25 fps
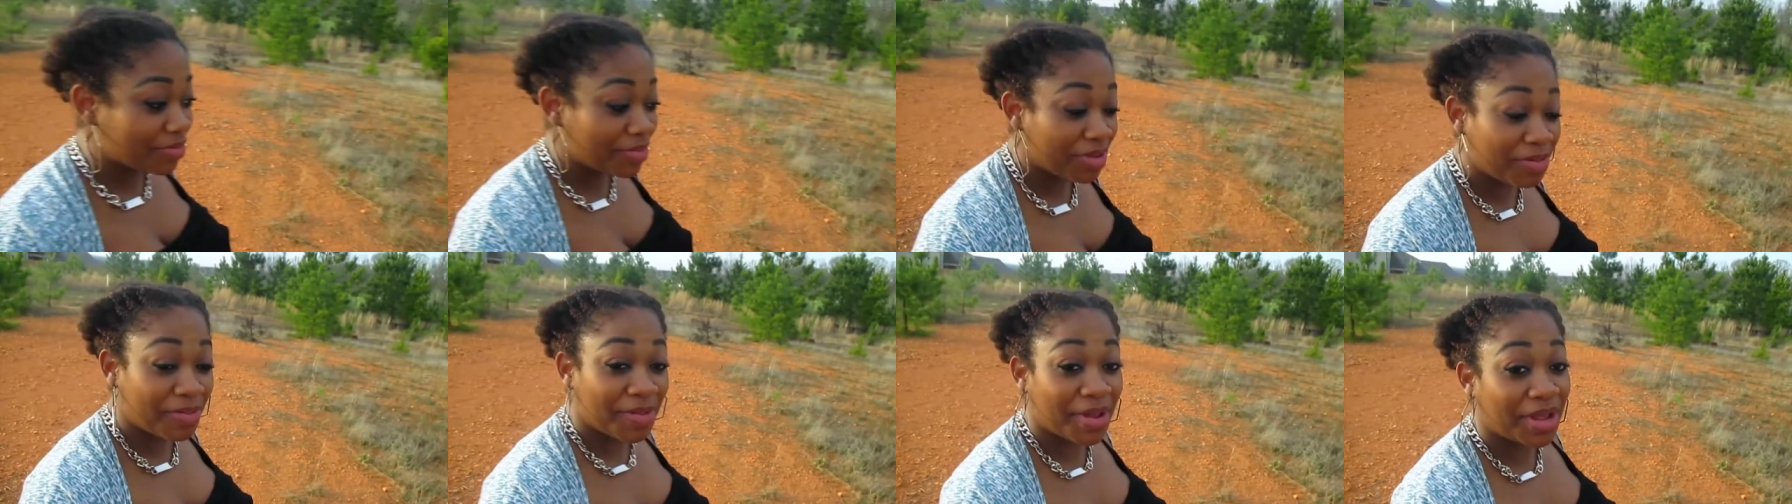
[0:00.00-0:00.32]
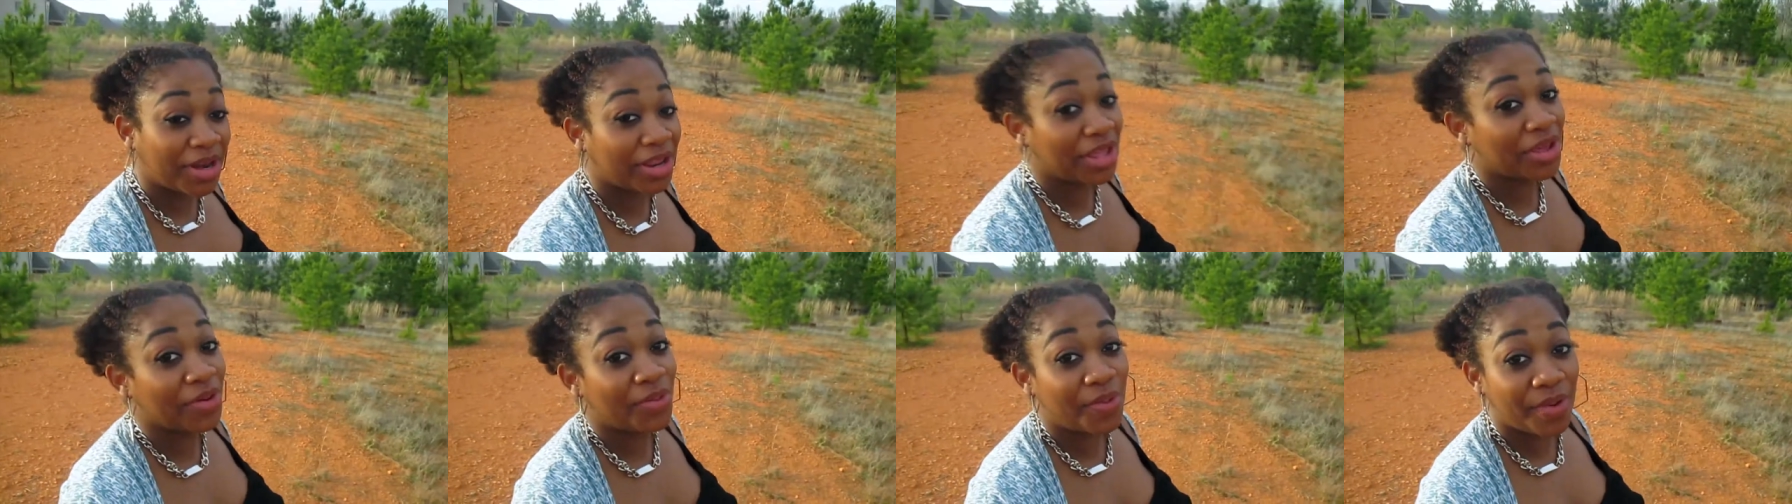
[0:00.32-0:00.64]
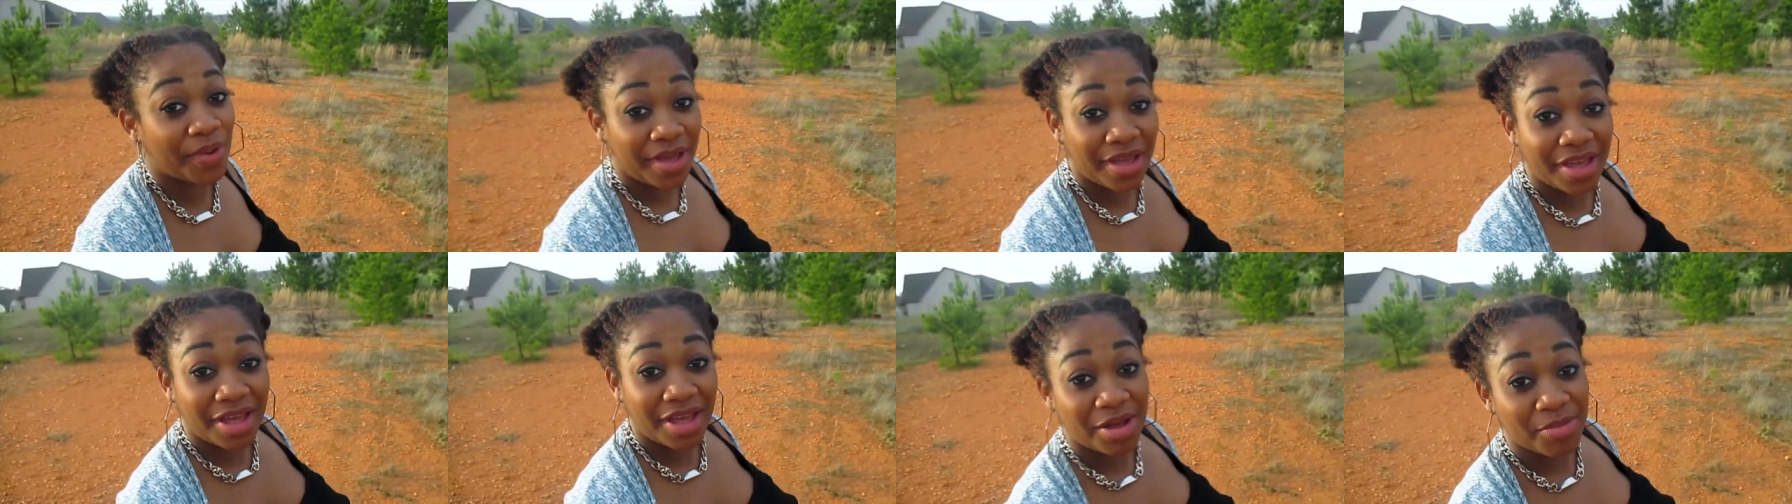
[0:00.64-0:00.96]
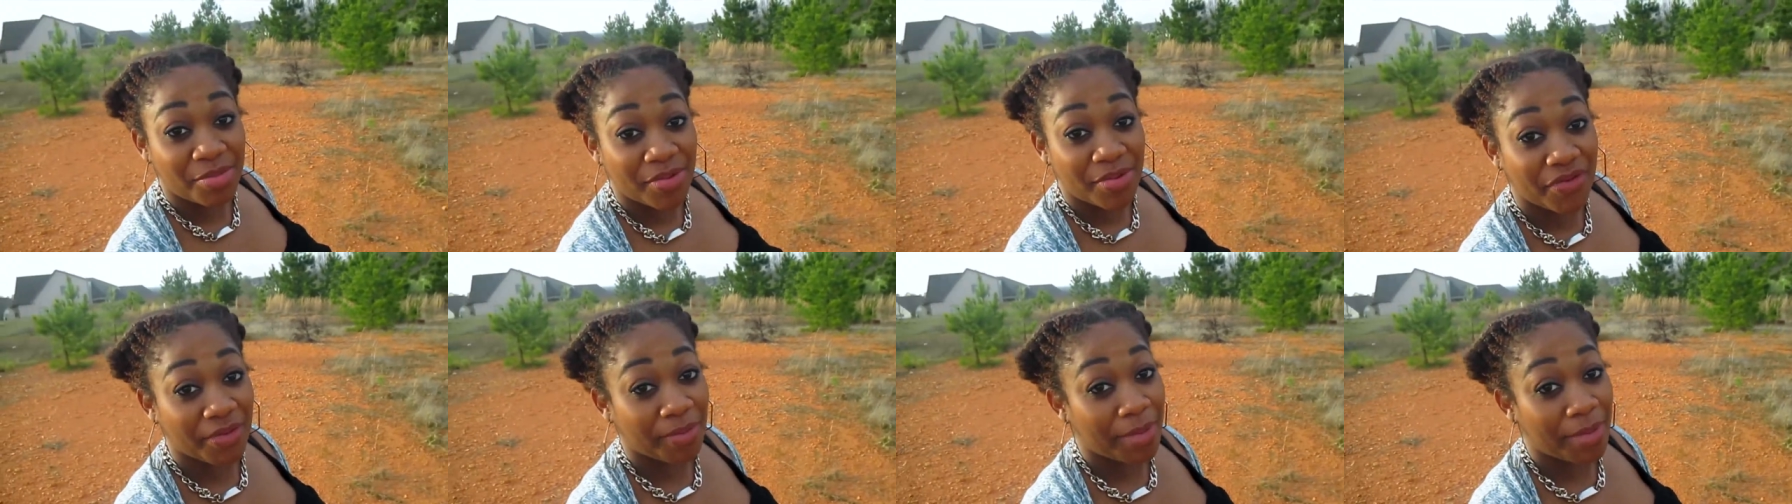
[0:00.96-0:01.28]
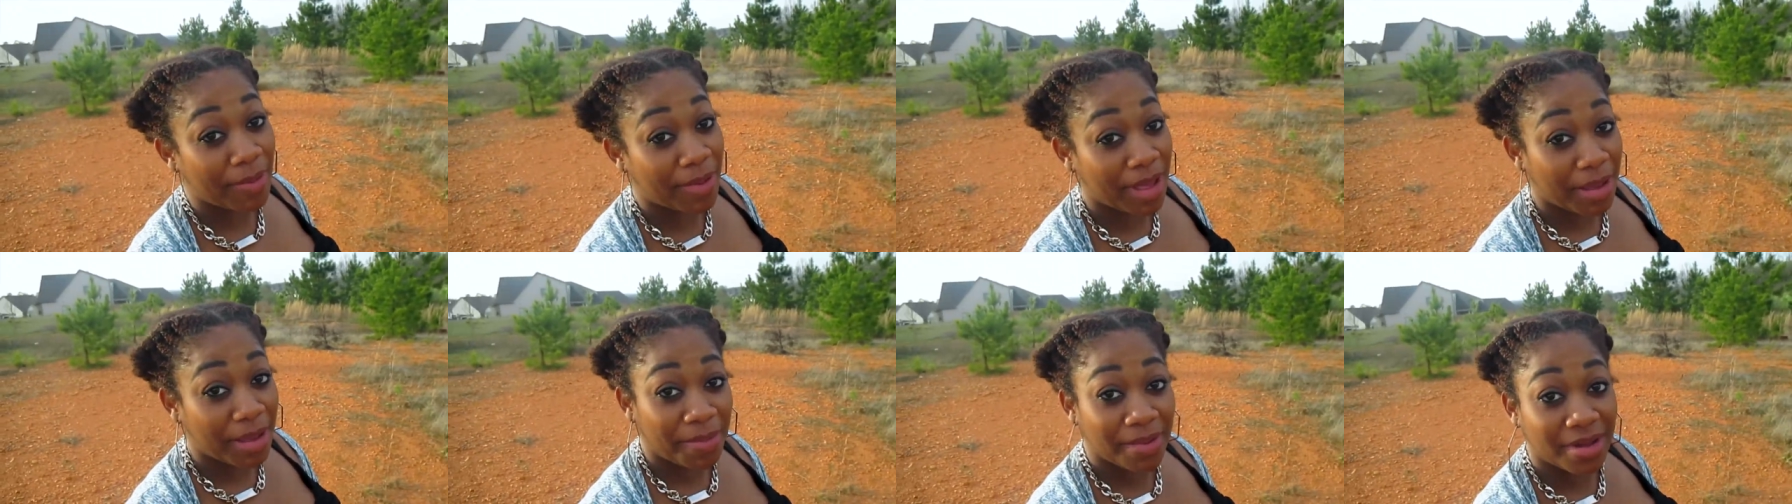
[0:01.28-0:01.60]
him he better get well before my
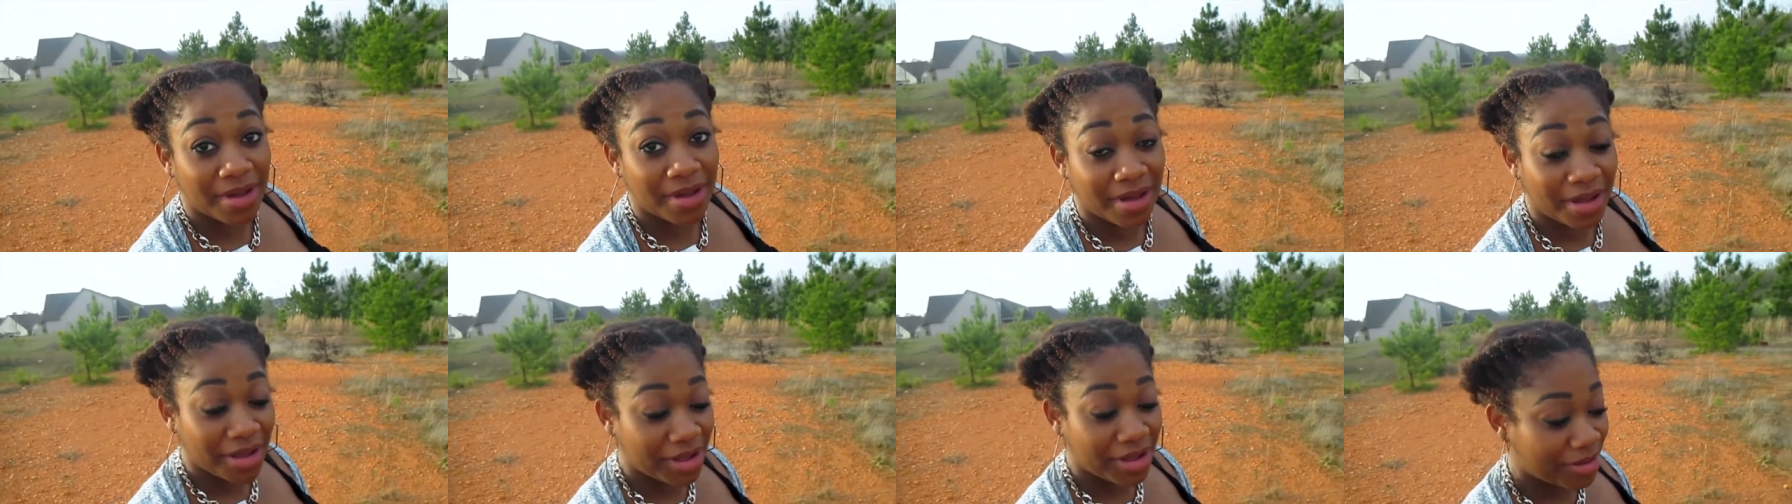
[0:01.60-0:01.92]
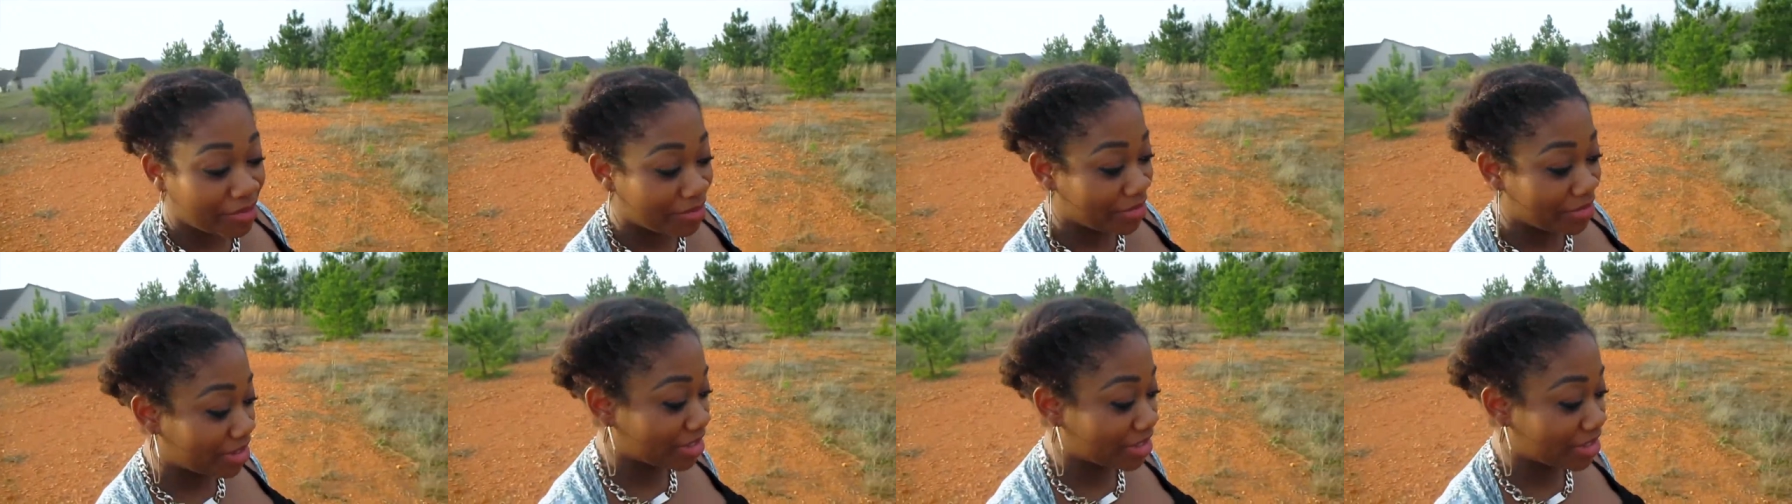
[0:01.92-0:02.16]
baby come,